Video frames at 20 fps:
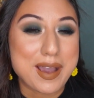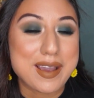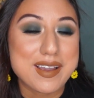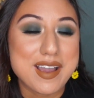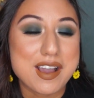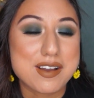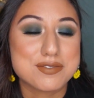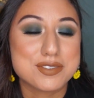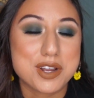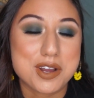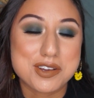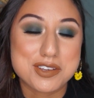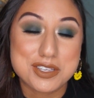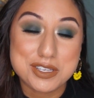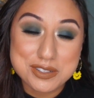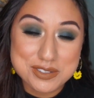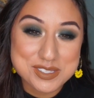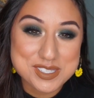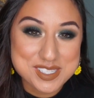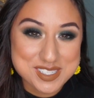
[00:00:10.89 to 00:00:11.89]
I have not
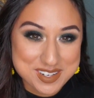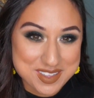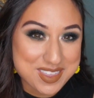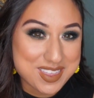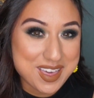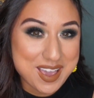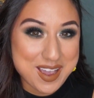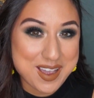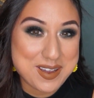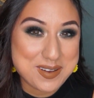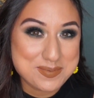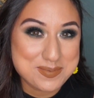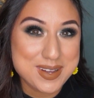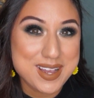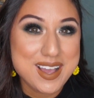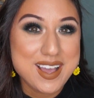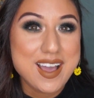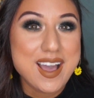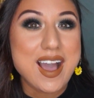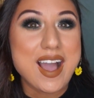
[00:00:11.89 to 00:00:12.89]
used them.